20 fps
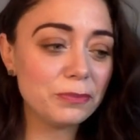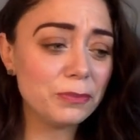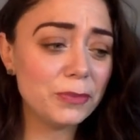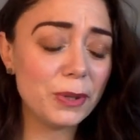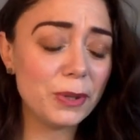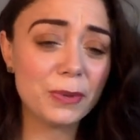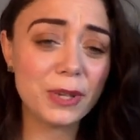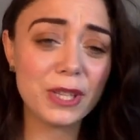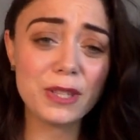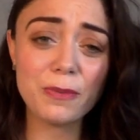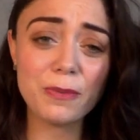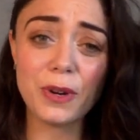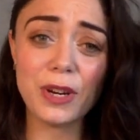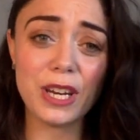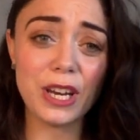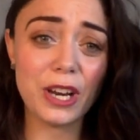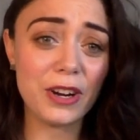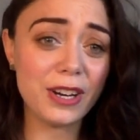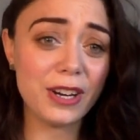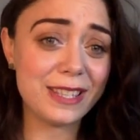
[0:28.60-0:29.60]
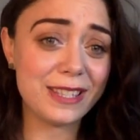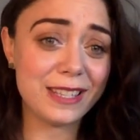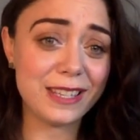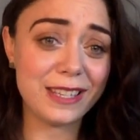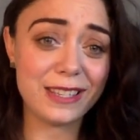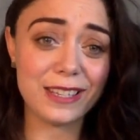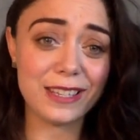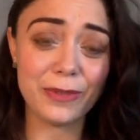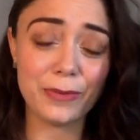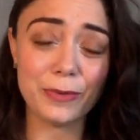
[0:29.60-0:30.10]
But once we're in Aries
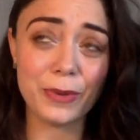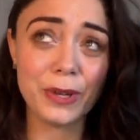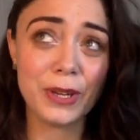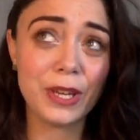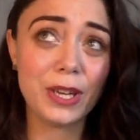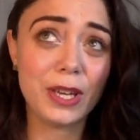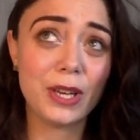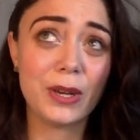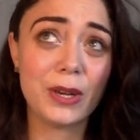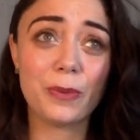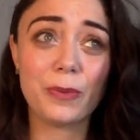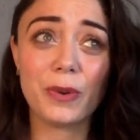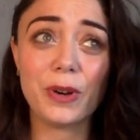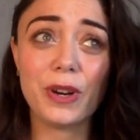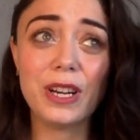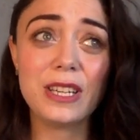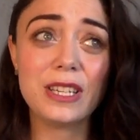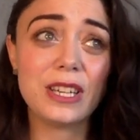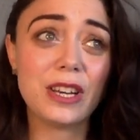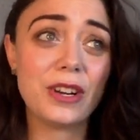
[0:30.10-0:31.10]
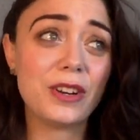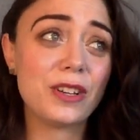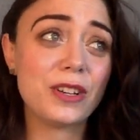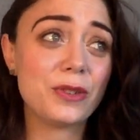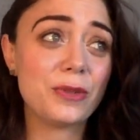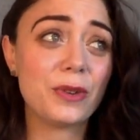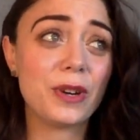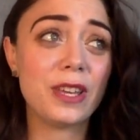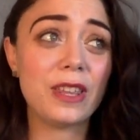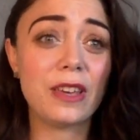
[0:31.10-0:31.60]
season, we're in
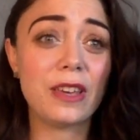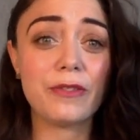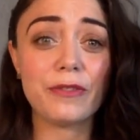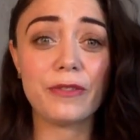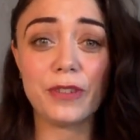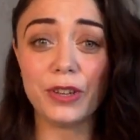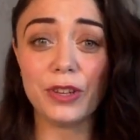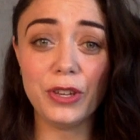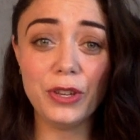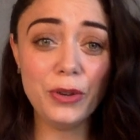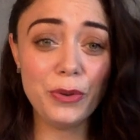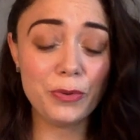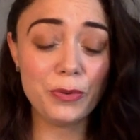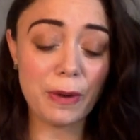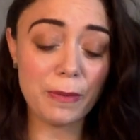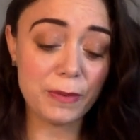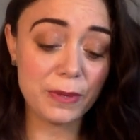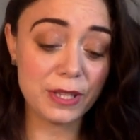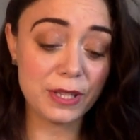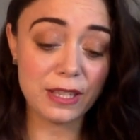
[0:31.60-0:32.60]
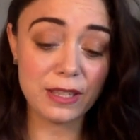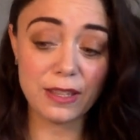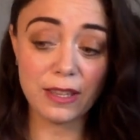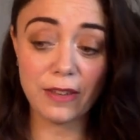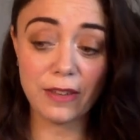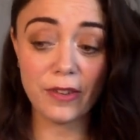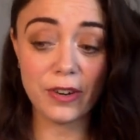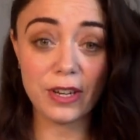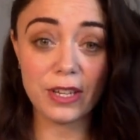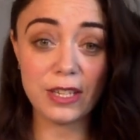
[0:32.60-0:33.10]
territory that for you represents
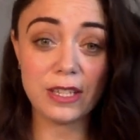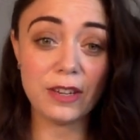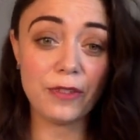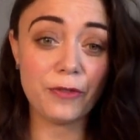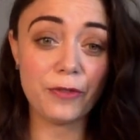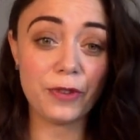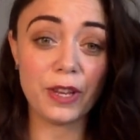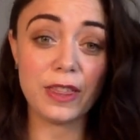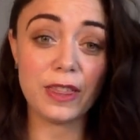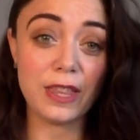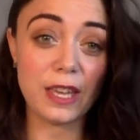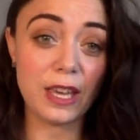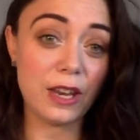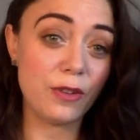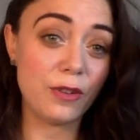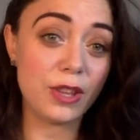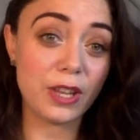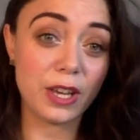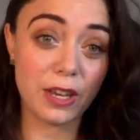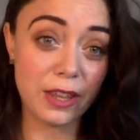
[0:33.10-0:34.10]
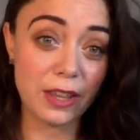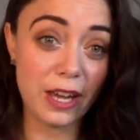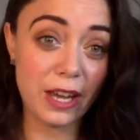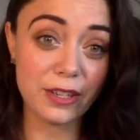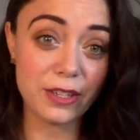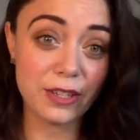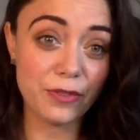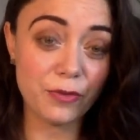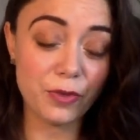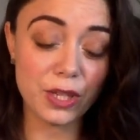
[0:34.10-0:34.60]
something very different than the
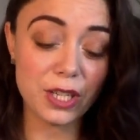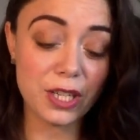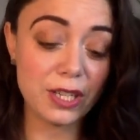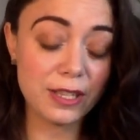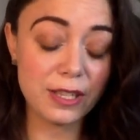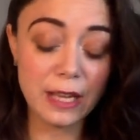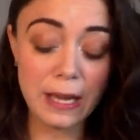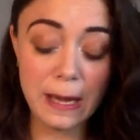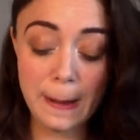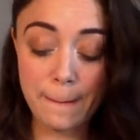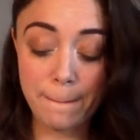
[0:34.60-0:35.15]
collective, which is